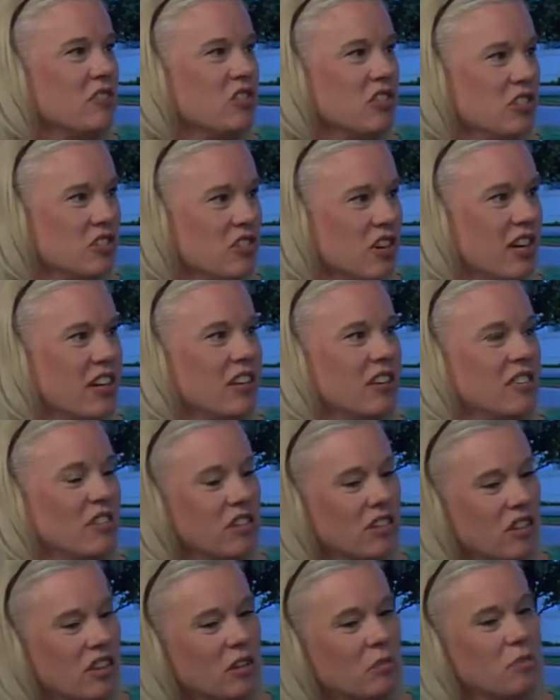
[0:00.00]
to try to get the
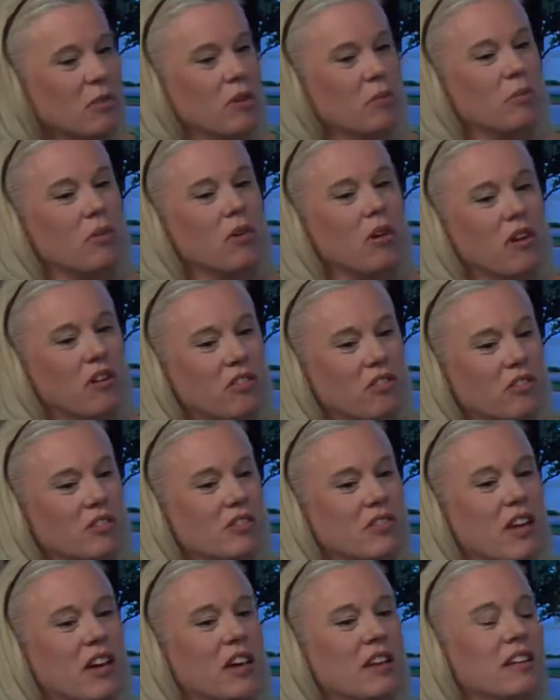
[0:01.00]
young people on their
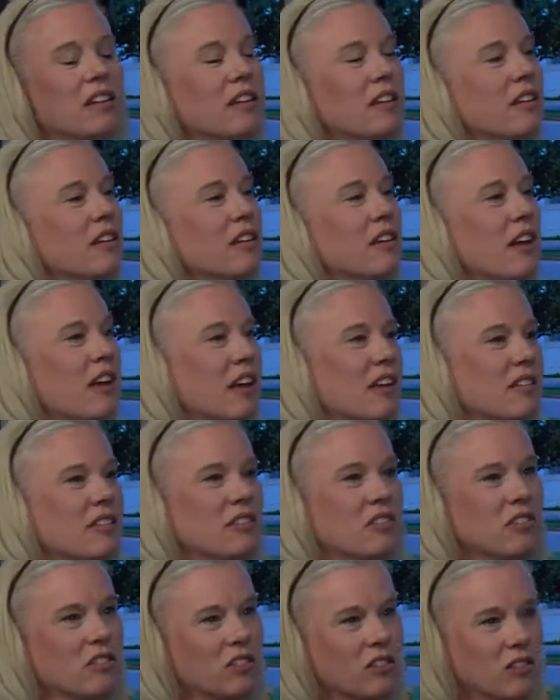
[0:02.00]
side as
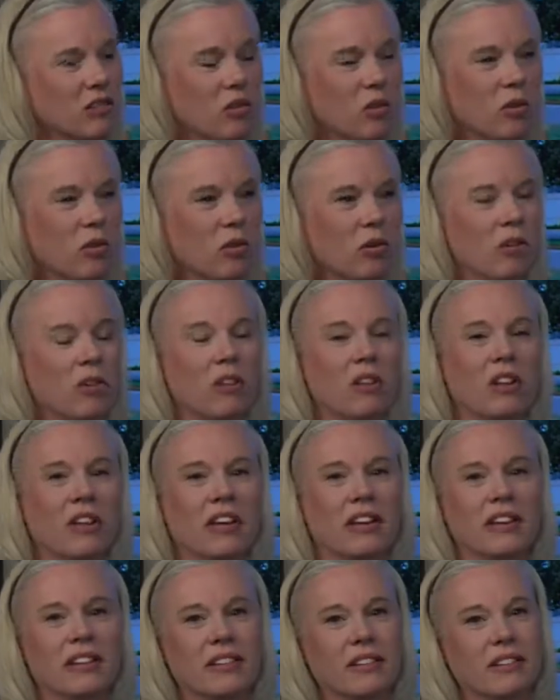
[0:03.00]
looking cool
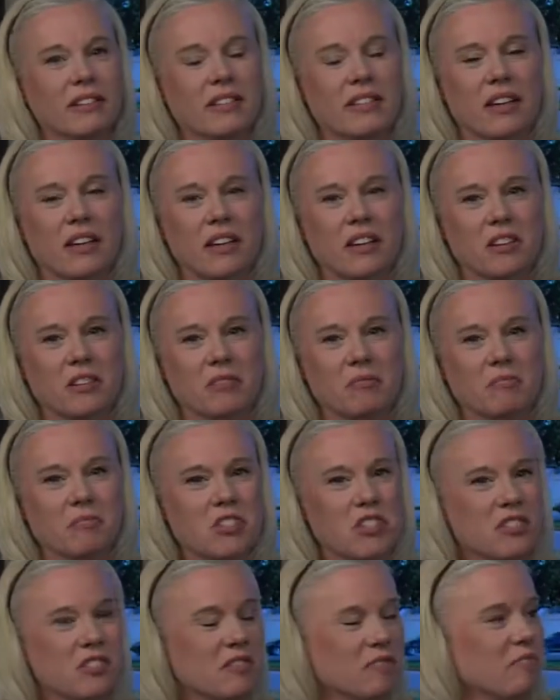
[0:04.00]
and
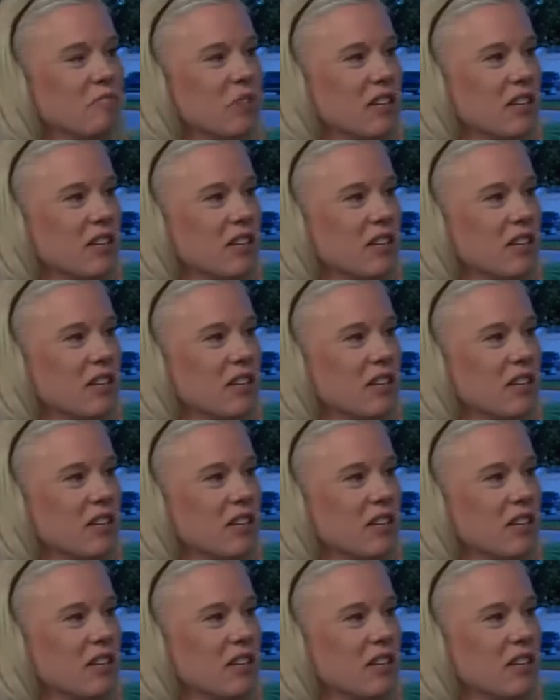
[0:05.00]
just being...